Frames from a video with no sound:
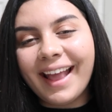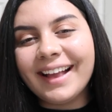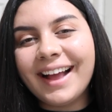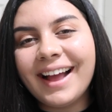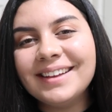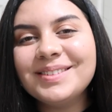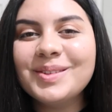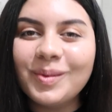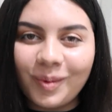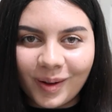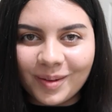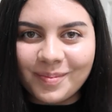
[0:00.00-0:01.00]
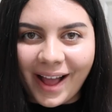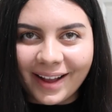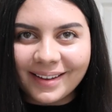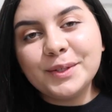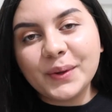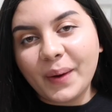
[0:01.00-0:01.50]
Hey guys, welcome
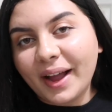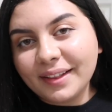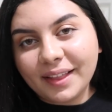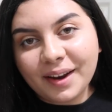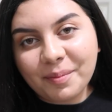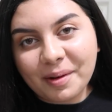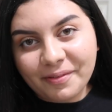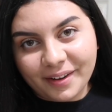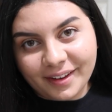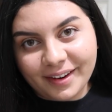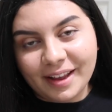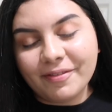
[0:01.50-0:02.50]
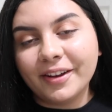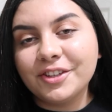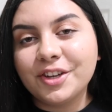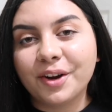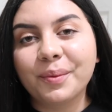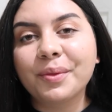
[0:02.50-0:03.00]
back. So I thought it'd be fun if I
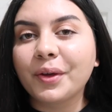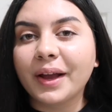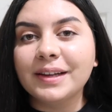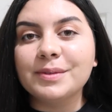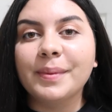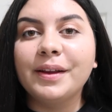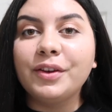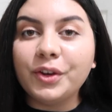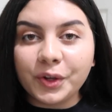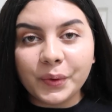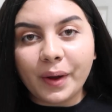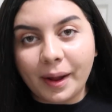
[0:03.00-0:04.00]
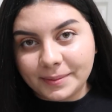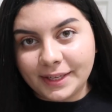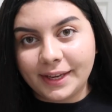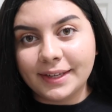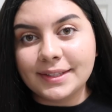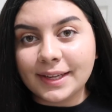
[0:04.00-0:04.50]
shared with you guys my new
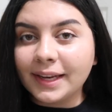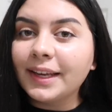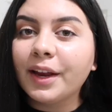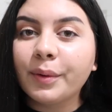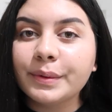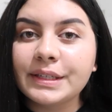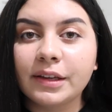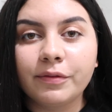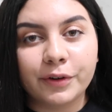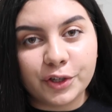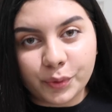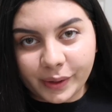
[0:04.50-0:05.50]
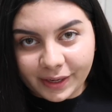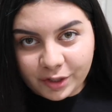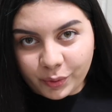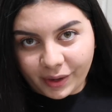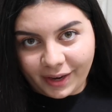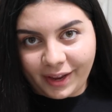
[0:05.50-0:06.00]
updated skincare routine for
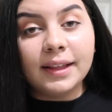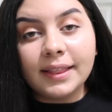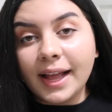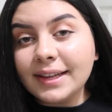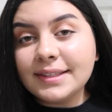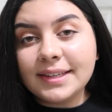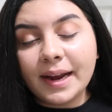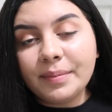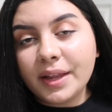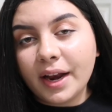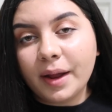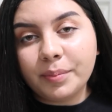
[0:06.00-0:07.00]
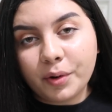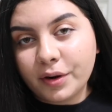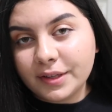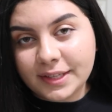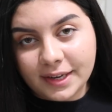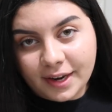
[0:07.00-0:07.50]
2020. The last time that I uploaded a
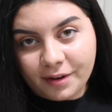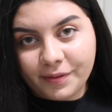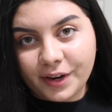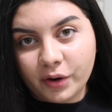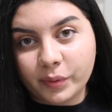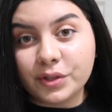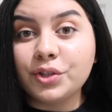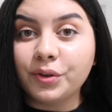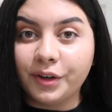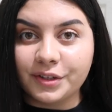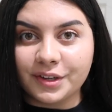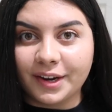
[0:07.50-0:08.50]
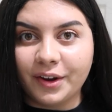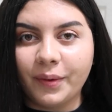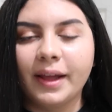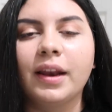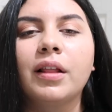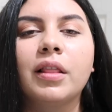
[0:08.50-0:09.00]
skincare video was 2 years ago
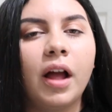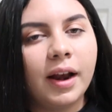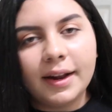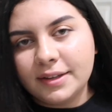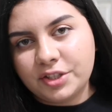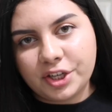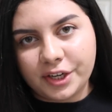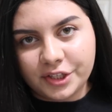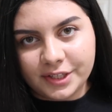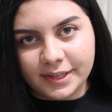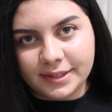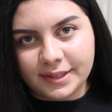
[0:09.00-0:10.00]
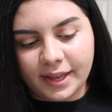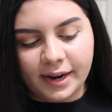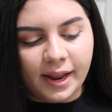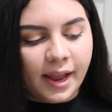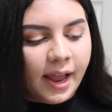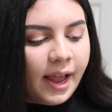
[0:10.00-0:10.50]
and a lot has changed since
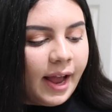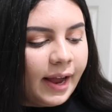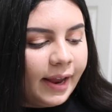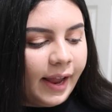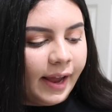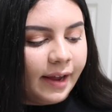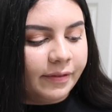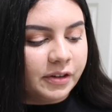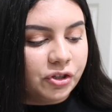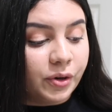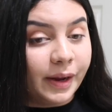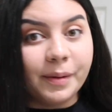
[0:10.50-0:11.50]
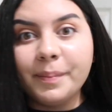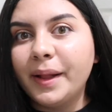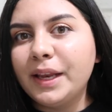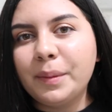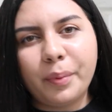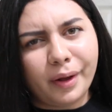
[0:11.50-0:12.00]
then. I have tried
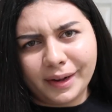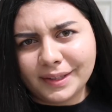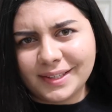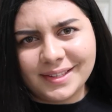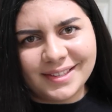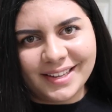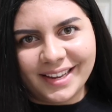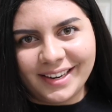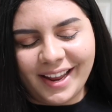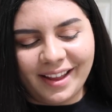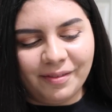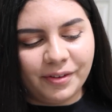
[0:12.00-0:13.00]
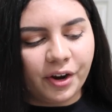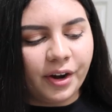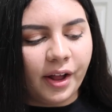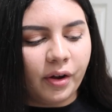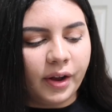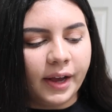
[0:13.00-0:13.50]
many products since then and figured
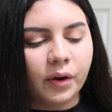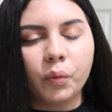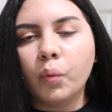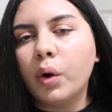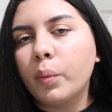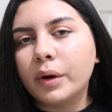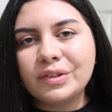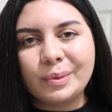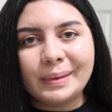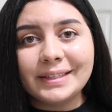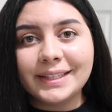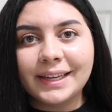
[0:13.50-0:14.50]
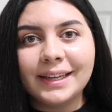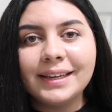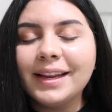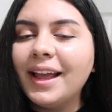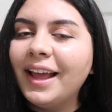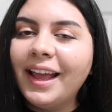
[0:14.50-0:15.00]
out kind of what works for my
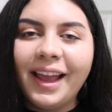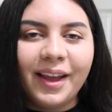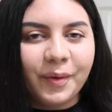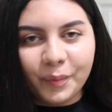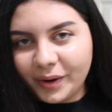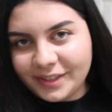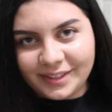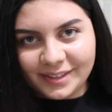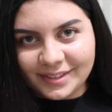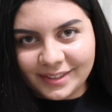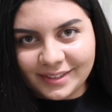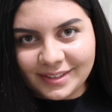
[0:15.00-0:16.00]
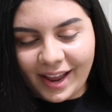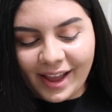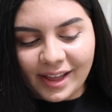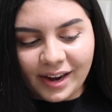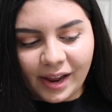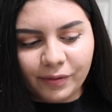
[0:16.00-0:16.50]
skin and what doesn't.
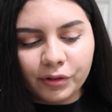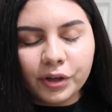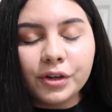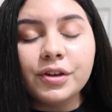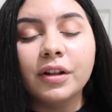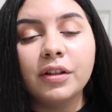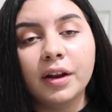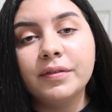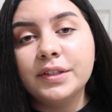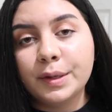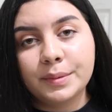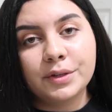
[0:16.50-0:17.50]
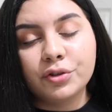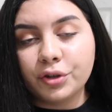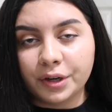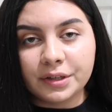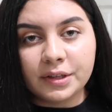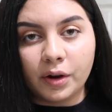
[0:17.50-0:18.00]
And I've learned a lot of tips and
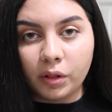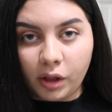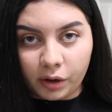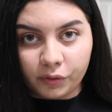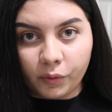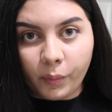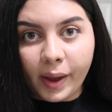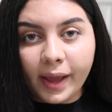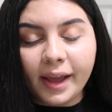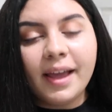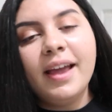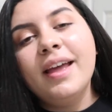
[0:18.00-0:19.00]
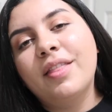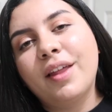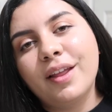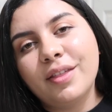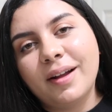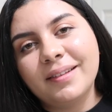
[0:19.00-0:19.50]
tricks along the way that
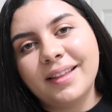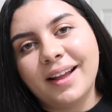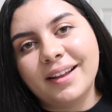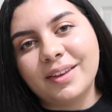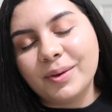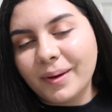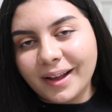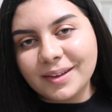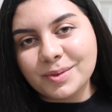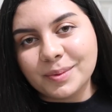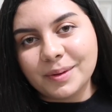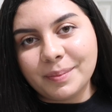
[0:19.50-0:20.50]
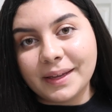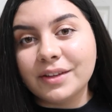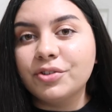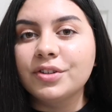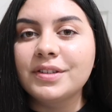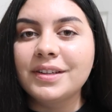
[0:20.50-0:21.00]
I thought that you guys would be
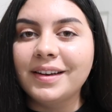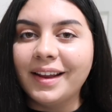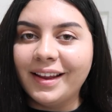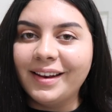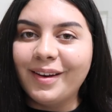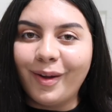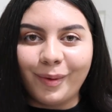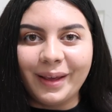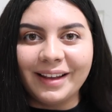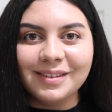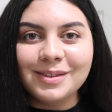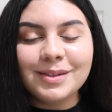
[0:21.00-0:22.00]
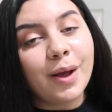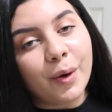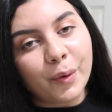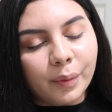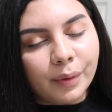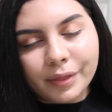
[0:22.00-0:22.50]
interested in knowing.
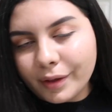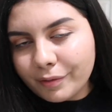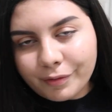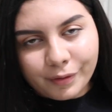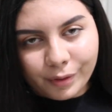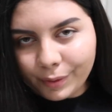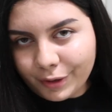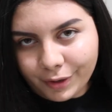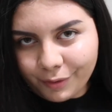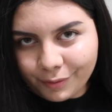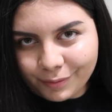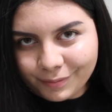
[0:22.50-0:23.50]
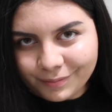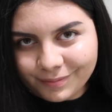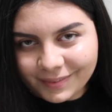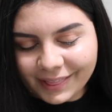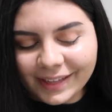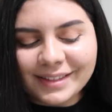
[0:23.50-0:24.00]
So without further ado,
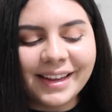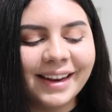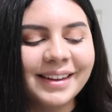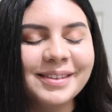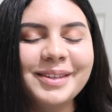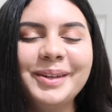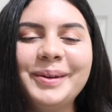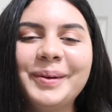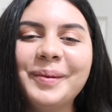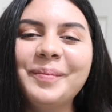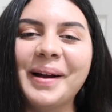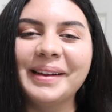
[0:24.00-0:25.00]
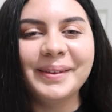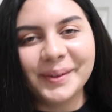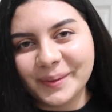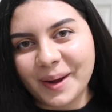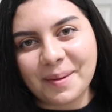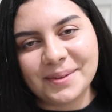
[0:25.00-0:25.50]
let's get into my
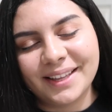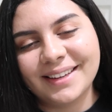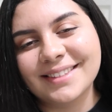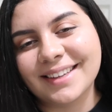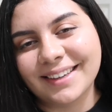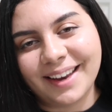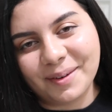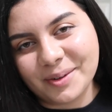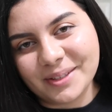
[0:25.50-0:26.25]
new updated skincare